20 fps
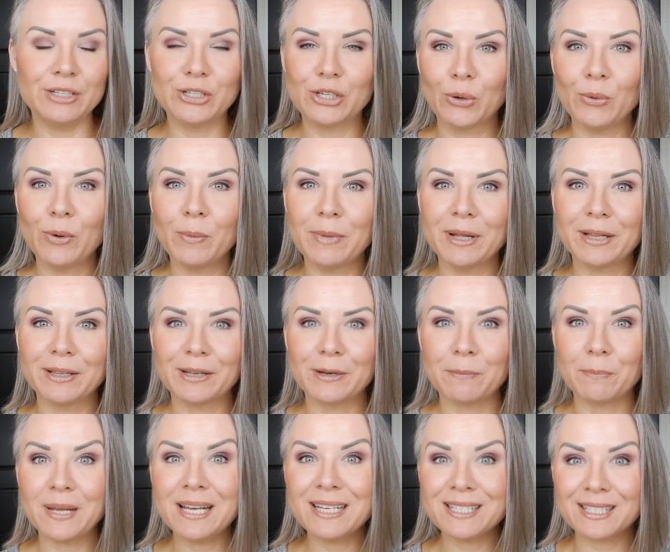into a
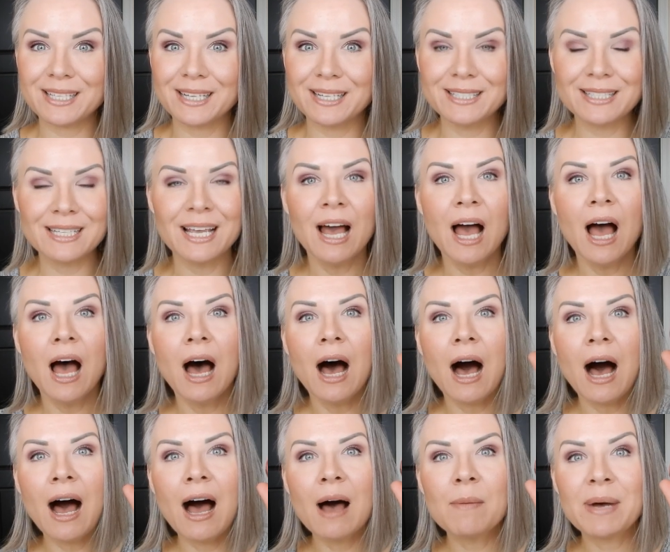million pieces.
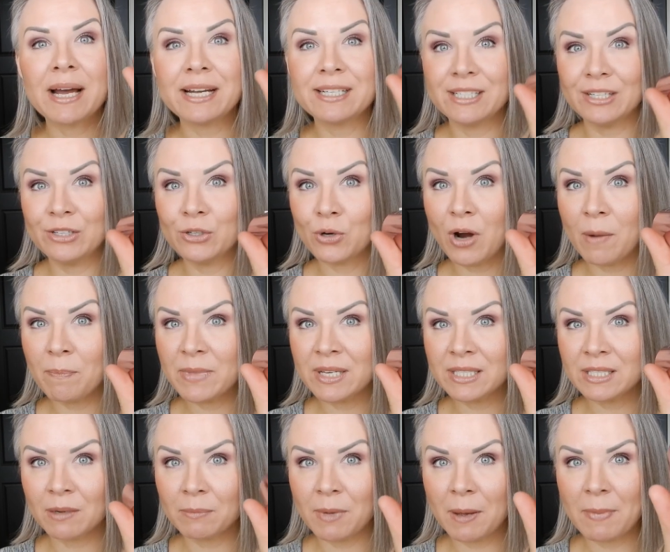Um, I did drop
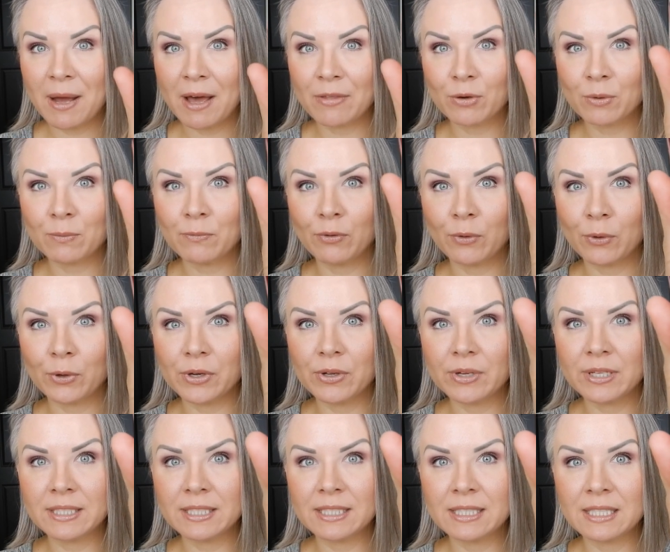this on my bathroom floor. You
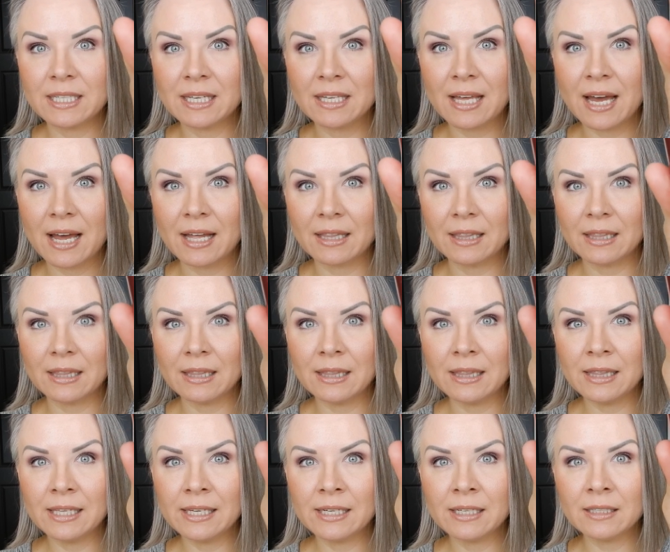can see that
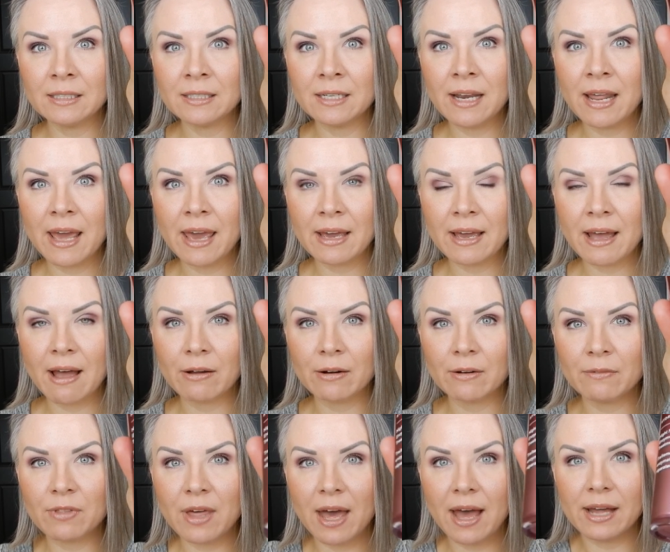little nick out
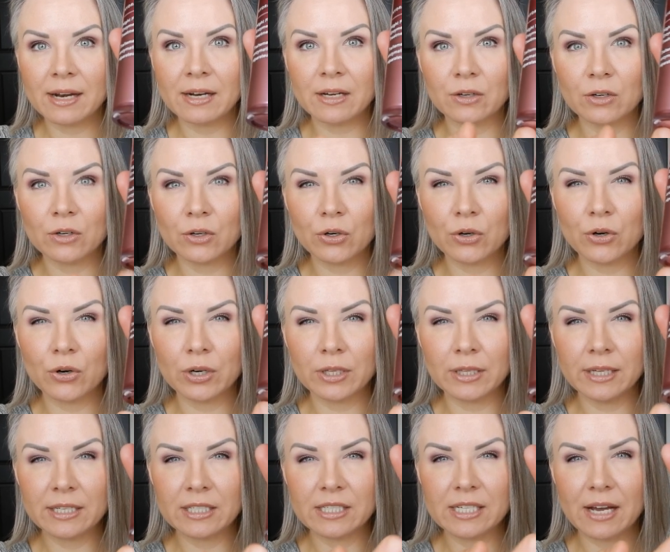of that
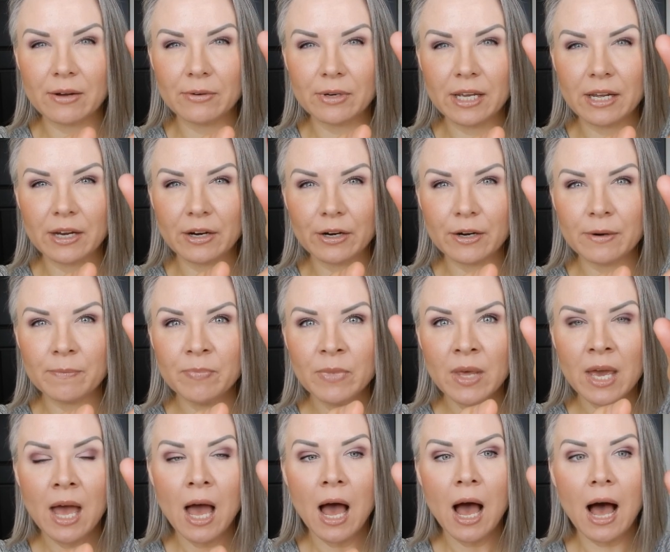acrylic down here.
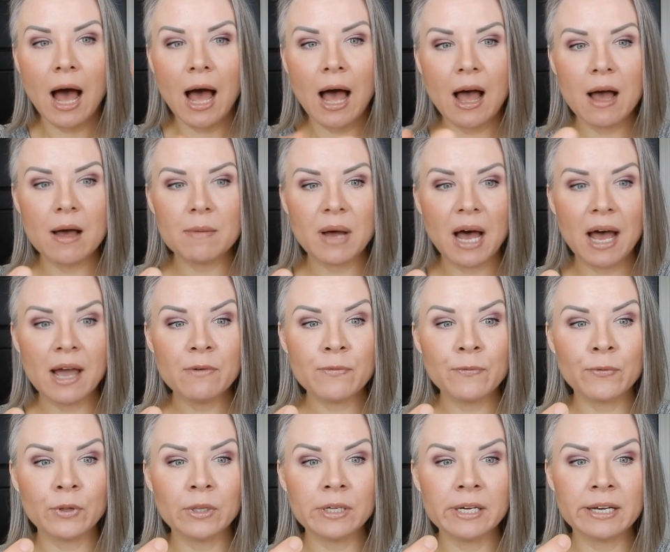Um, I
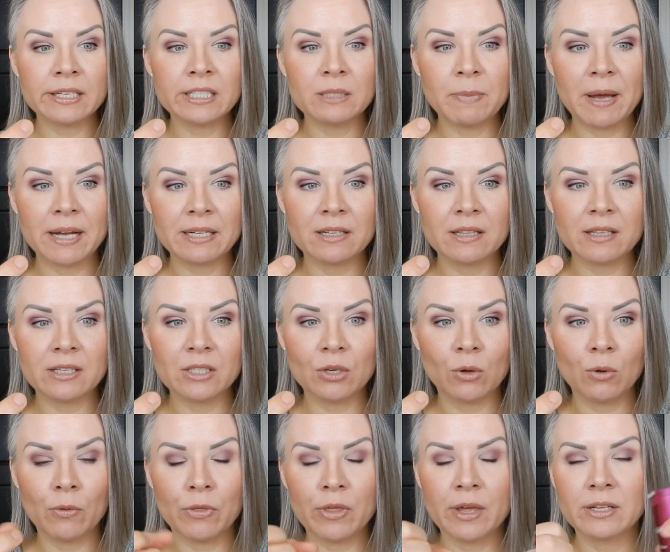fully expected this
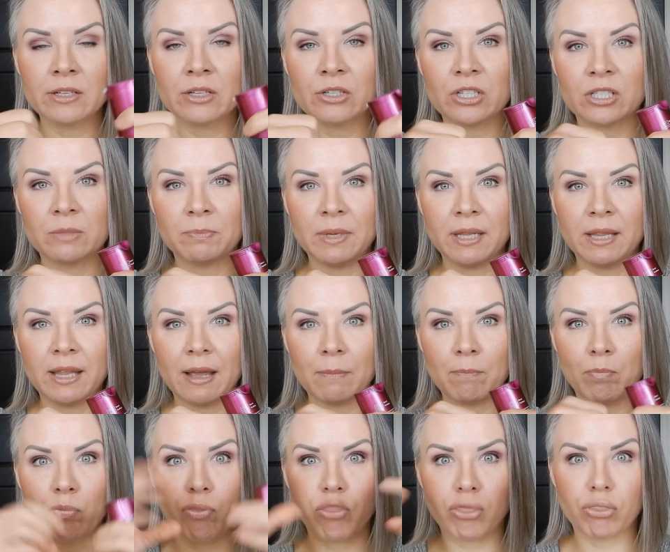whole thing to just be
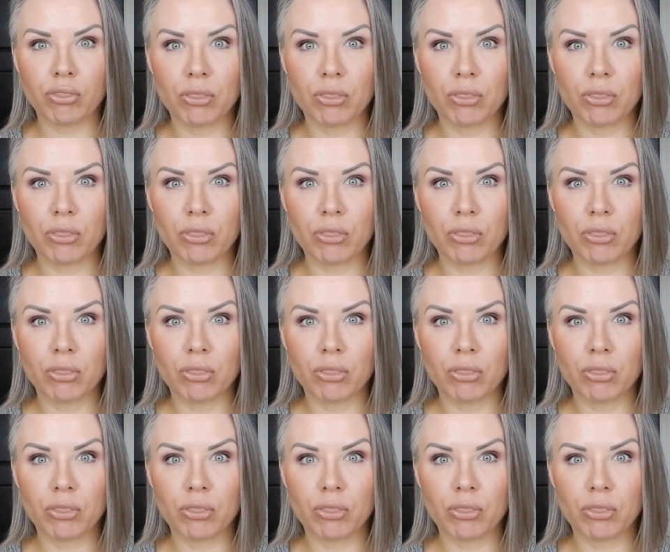like,